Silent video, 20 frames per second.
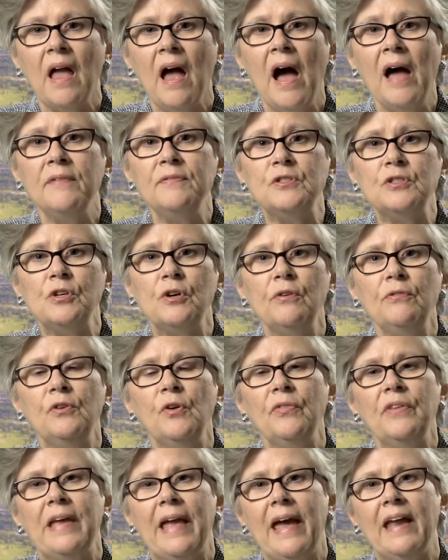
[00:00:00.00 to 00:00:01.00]
I've served
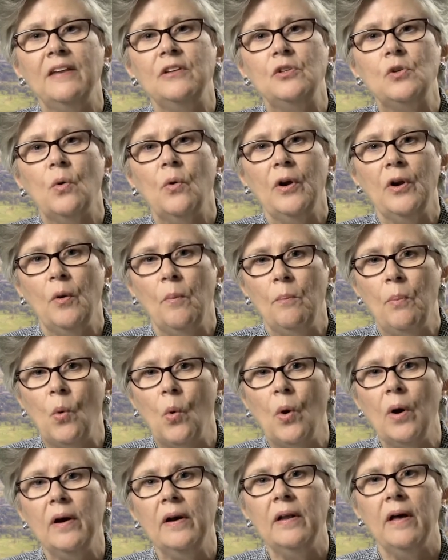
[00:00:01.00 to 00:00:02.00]
on the editorial
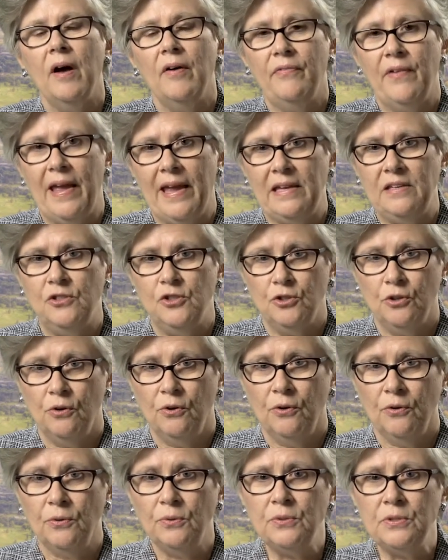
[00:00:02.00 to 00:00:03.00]
board of eight
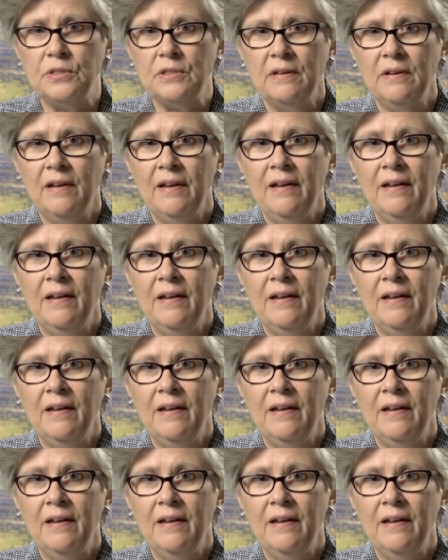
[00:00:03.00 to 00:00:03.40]
journals,